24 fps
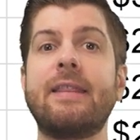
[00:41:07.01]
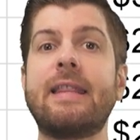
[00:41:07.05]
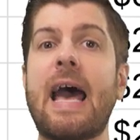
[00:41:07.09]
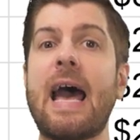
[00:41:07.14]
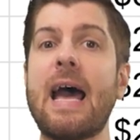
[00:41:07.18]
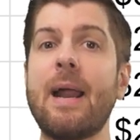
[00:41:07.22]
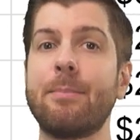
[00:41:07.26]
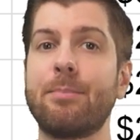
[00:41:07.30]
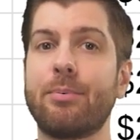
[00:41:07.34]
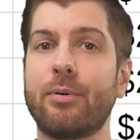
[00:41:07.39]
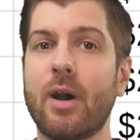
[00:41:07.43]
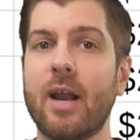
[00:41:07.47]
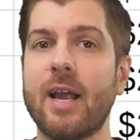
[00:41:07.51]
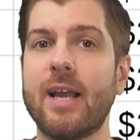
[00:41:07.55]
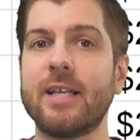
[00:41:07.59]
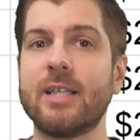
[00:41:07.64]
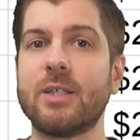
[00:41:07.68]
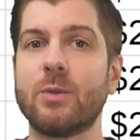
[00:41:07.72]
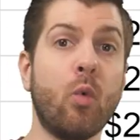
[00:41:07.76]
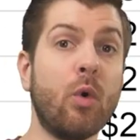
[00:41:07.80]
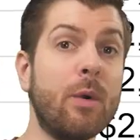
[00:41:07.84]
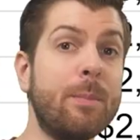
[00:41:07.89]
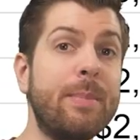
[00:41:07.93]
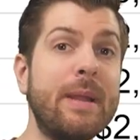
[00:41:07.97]
that
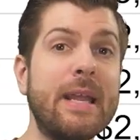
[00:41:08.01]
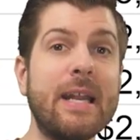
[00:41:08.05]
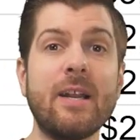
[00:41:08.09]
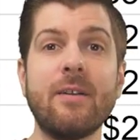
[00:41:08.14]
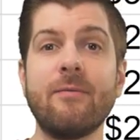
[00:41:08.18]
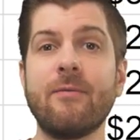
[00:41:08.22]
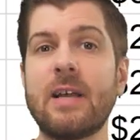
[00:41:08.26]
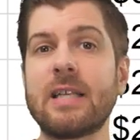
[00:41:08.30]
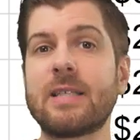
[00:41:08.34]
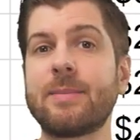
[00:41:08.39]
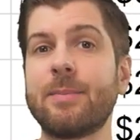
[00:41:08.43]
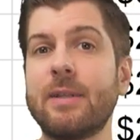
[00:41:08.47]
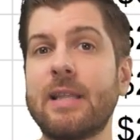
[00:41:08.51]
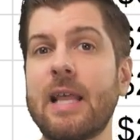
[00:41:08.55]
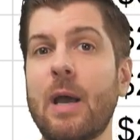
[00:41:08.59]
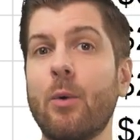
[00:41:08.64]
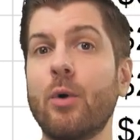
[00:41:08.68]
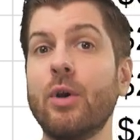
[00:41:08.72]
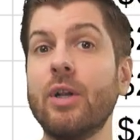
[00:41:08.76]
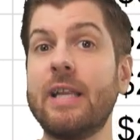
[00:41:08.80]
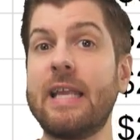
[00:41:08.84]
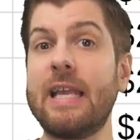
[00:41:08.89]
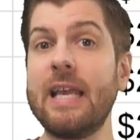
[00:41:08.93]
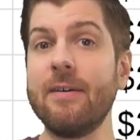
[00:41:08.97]
price would be an investment that
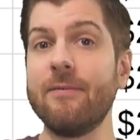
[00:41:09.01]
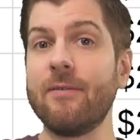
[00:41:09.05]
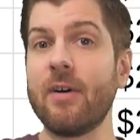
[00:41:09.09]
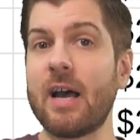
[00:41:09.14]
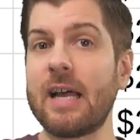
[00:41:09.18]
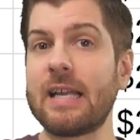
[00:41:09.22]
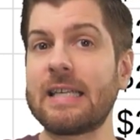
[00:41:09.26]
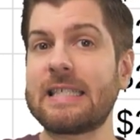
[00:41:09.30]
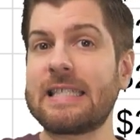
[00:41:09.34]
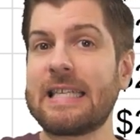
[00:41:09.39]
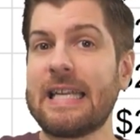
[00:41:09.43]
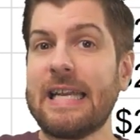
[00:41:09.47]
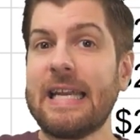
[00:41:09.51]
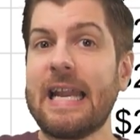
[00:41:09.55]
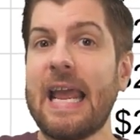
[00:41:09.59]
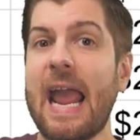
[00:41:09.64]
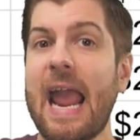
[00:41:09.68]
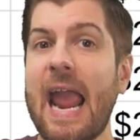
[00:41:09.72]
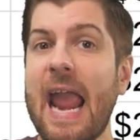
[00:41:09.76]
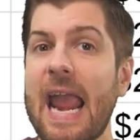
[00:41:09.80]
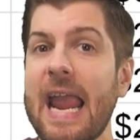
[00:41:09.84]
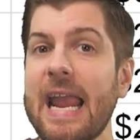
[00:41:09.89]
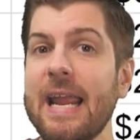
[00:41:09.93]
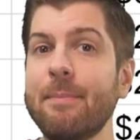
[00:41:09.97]
would give us an
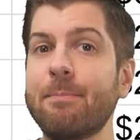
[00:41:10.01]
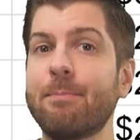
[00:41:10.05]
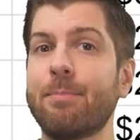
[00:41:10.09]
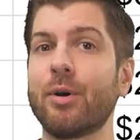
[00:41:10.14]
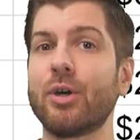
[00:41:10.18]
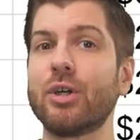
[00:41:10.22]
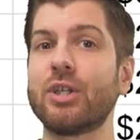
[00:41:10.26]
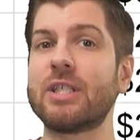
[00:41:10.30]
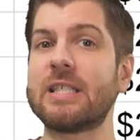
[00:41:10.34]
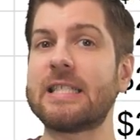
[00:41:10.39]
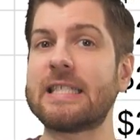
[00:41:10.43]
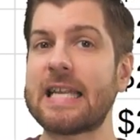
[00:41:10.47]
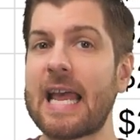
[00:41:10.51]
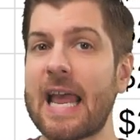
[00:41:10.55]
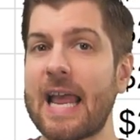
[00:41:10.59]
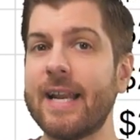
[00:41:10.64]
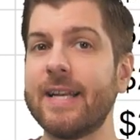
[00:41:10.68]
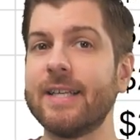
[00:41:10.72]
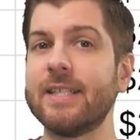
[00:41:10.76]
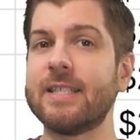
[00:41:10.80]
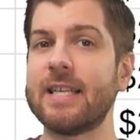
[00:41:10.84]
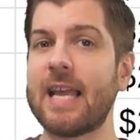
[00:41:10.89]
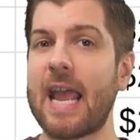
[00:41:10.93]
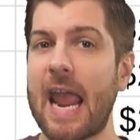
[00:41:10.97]
8%